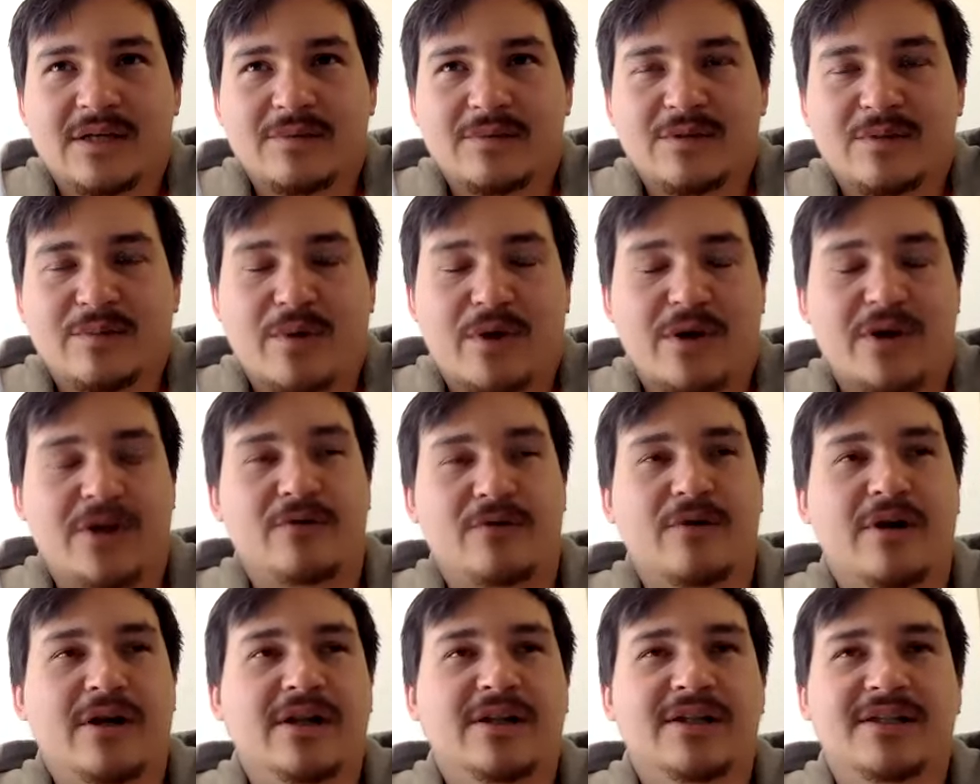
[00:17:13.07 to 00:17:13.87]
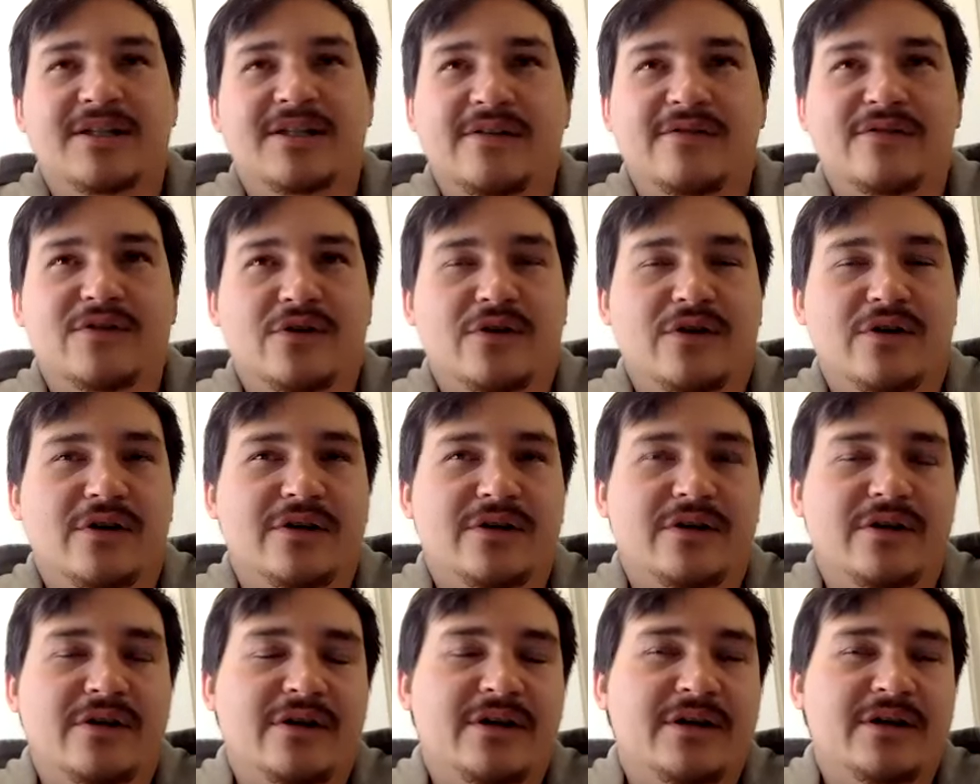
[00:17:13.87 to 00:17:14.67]
departed relatives, or
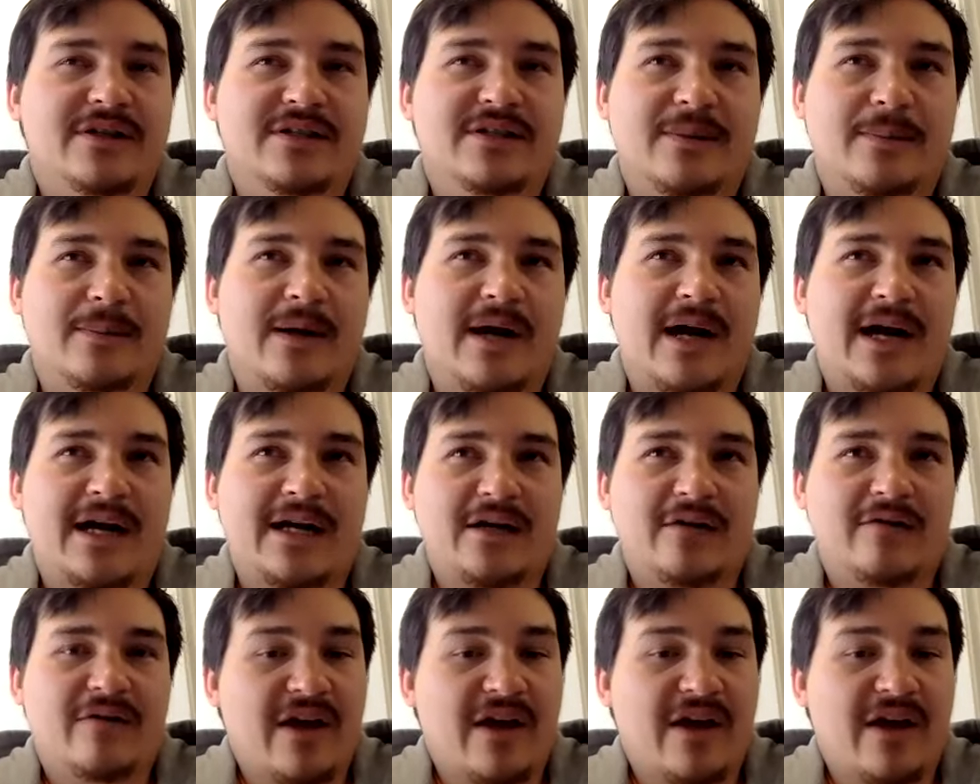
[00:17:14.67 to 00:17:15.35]
they're in some kind